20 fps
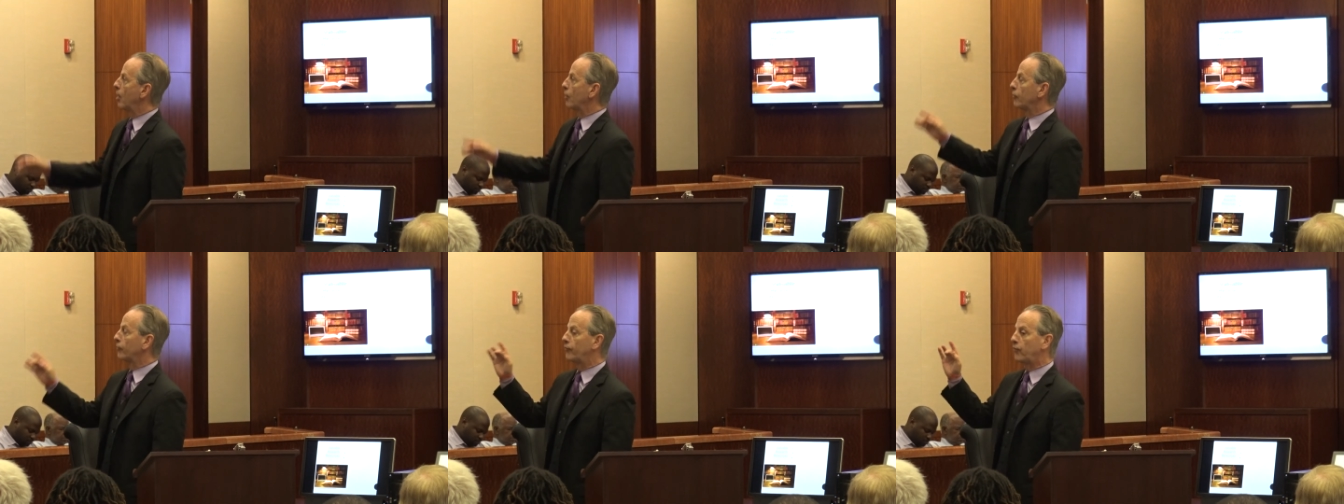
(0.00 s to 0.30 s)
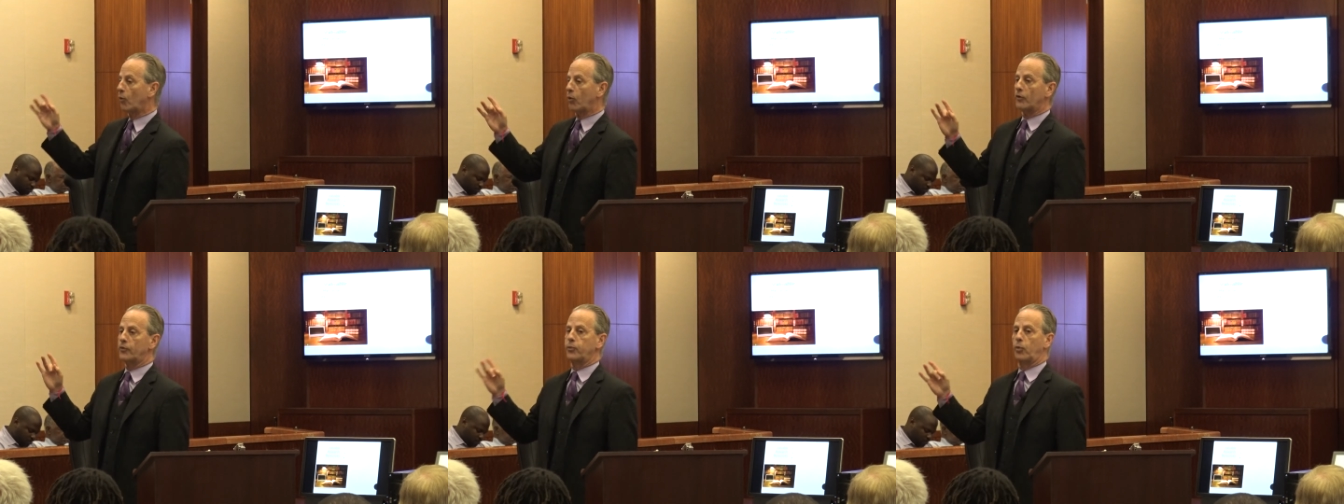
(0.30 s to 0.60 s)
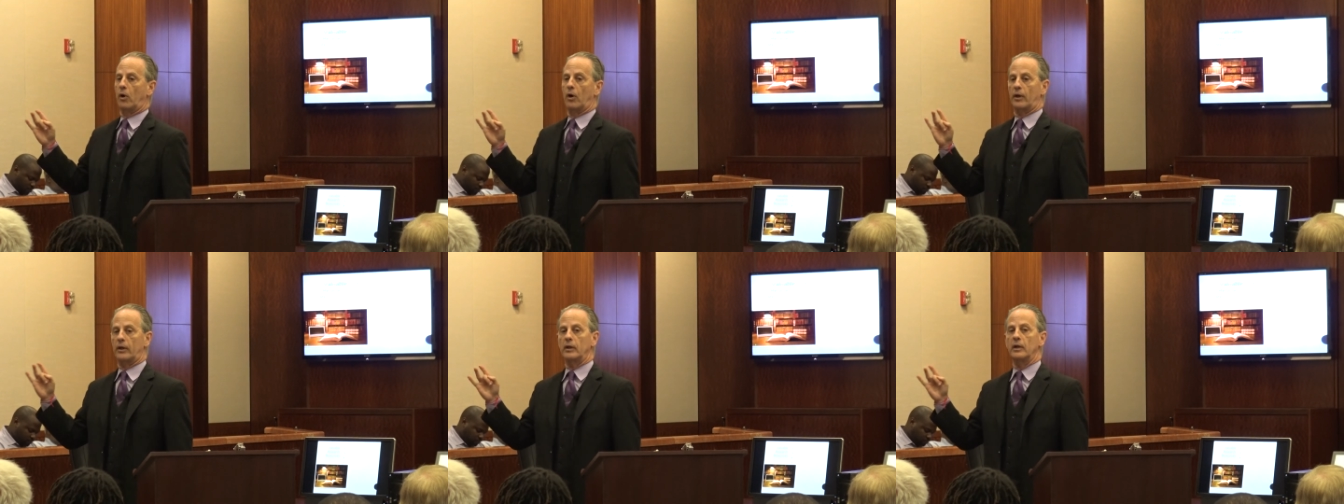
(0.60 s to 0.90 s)
The fourth
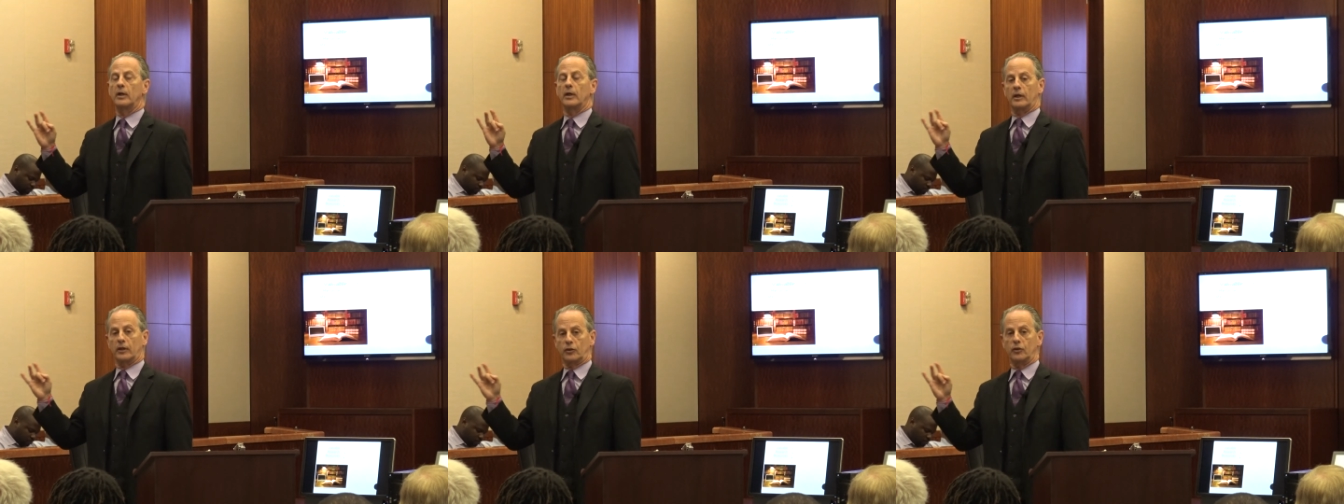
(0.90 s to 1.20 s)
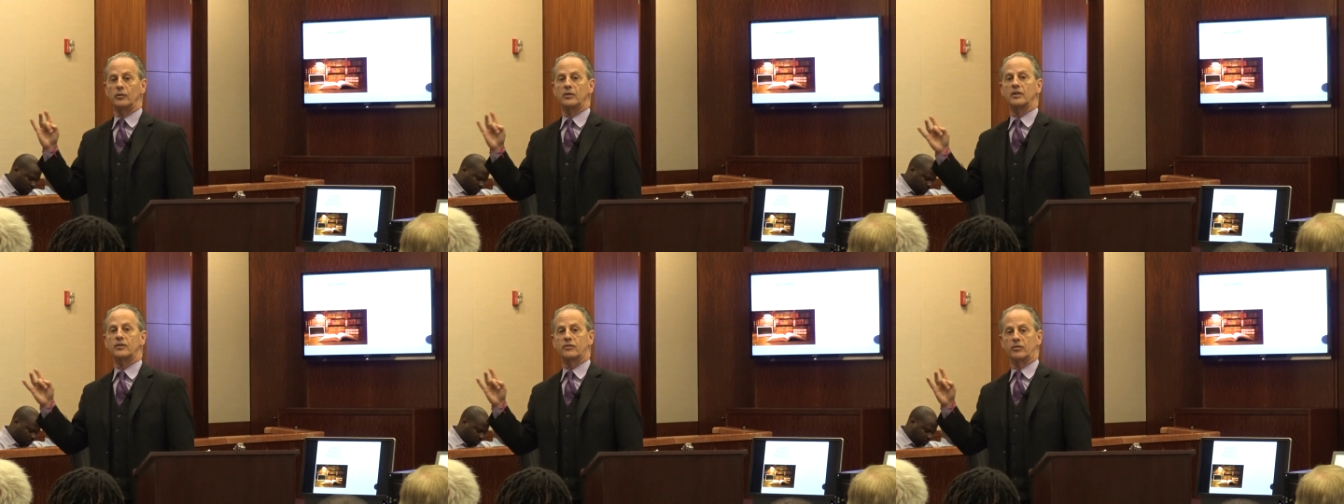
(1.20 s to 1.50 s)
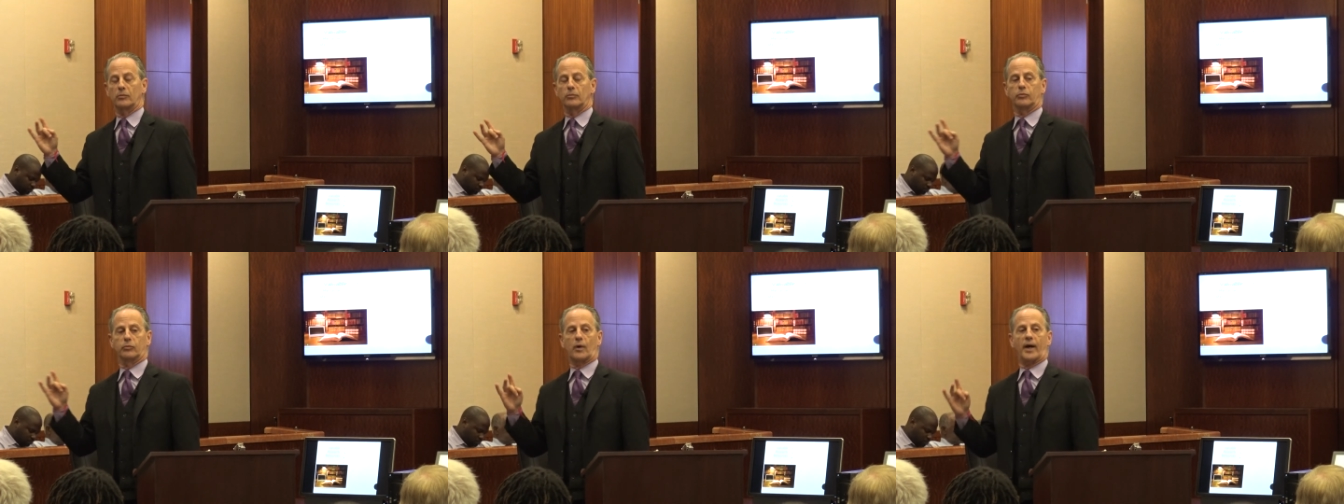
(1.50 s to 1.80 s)
one, you need
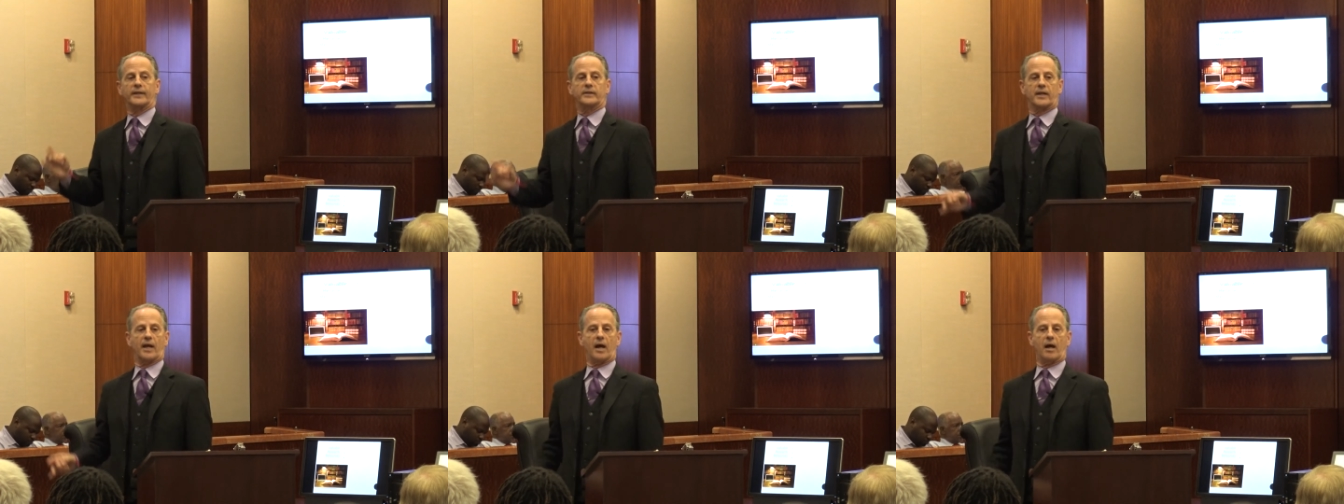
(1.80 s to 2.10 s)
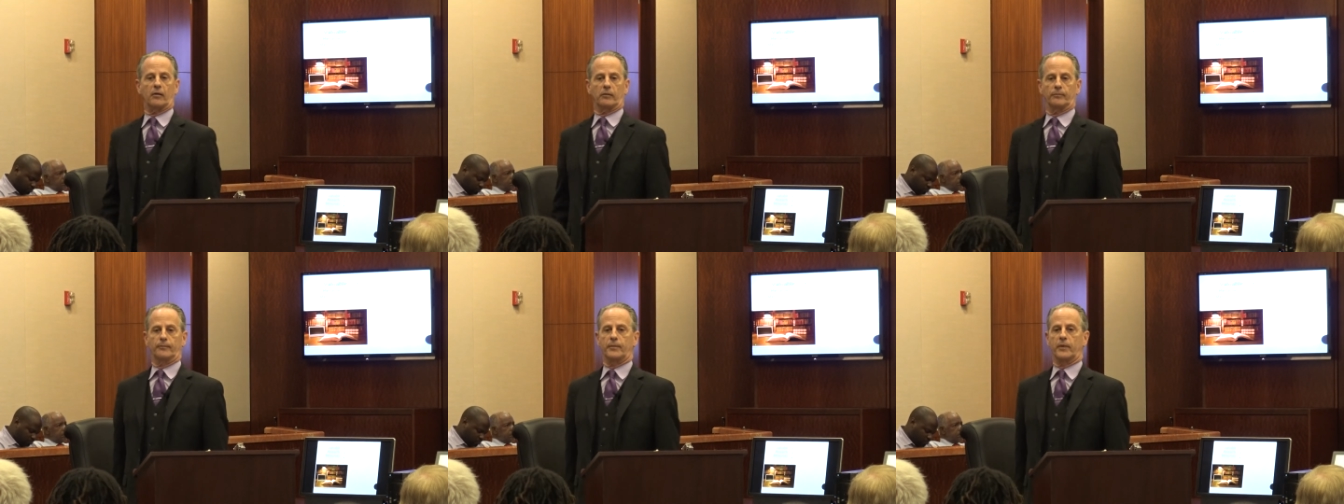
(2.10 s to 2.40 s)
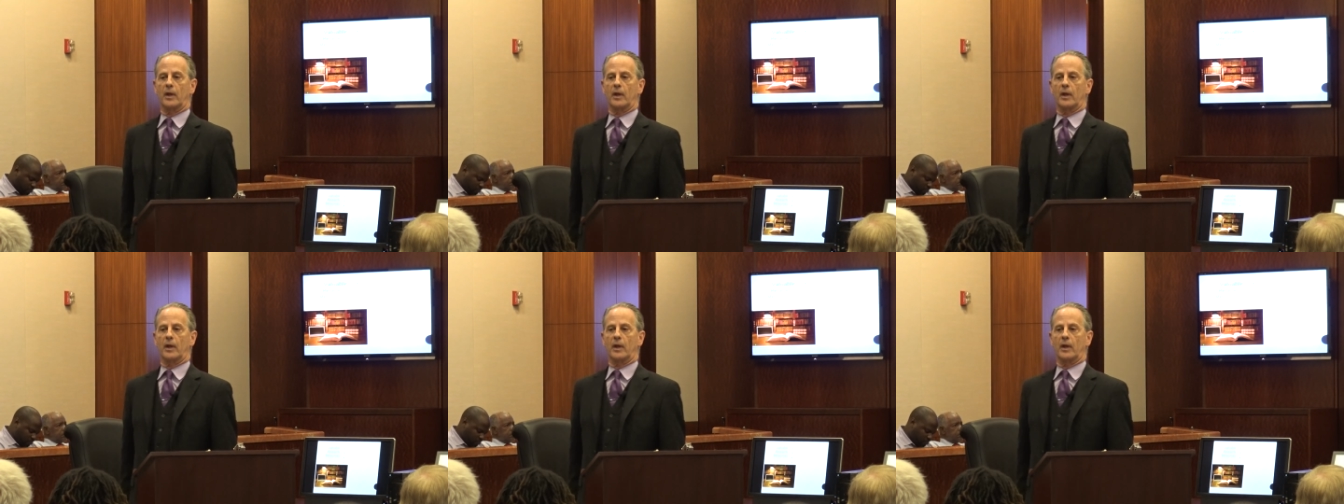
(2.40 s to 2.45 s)
to write down.